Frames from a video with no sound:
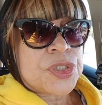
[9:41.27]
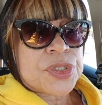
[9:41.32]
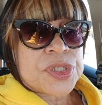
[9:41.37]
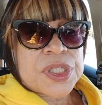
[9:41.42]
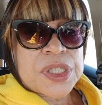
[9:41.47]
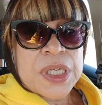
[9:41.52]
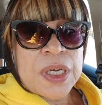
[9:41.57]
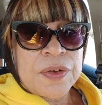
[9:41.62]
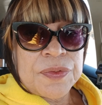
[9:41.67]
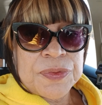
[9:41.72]

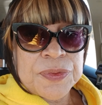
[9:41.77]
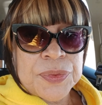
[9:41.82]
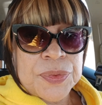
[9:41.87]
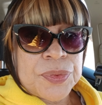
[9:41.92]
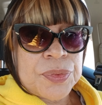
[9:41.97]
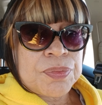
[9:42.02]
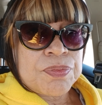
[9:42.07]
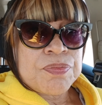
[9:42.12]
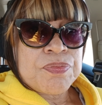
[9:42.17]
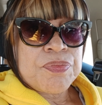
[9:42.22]
yourself
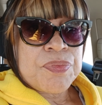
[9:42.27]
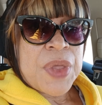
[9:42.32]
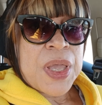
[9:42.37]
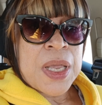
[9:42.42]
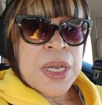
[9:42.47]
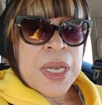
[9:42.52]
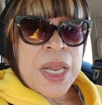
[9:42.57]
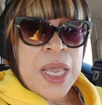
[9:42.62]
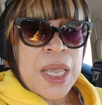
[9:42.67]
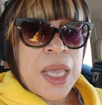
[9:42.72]

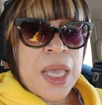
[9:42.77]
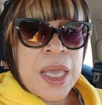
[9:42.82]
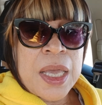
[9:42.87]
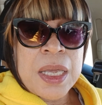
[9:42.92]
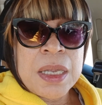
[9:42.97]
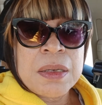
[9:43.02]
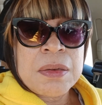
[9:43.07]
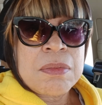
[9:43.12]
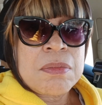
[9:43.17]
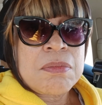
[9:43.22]
in the
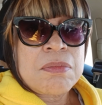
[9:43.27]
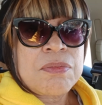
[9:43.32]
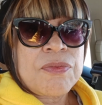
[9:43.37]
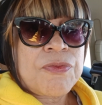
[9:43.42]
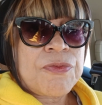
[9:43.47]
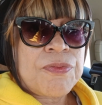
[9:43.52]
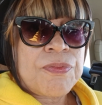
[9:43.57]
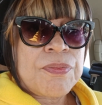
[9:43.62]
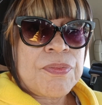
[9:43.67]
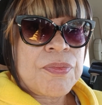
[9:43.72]
head,
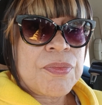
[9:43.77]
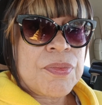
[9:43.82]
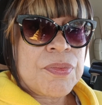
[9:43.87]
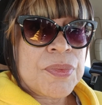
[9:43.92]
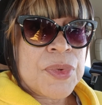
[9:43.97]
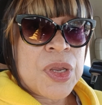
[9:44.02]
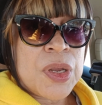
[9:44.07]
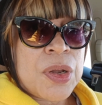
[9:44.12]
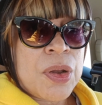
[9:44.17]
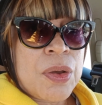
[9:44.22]

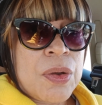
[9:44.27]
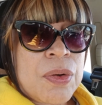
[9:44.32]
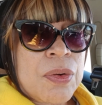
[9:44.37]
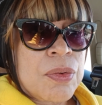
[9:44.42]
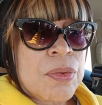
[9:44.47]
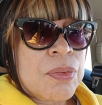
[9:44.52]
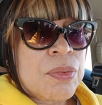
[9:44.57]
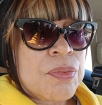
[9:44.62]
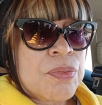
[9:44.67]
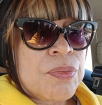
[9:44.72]

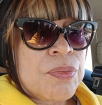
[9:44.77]
through